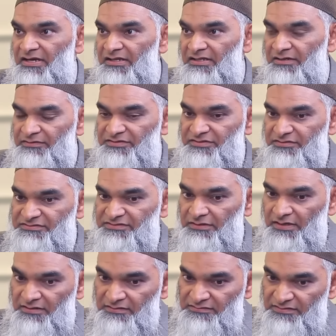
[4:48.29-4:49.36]
There's a
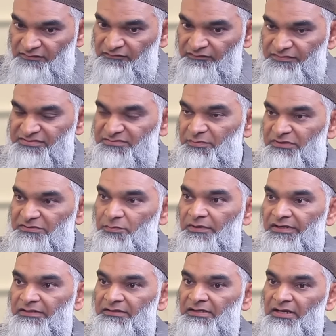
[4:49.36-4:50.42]
lot of difference
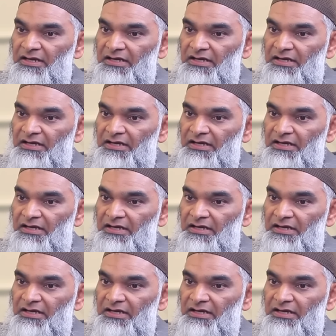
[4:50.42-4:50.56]
between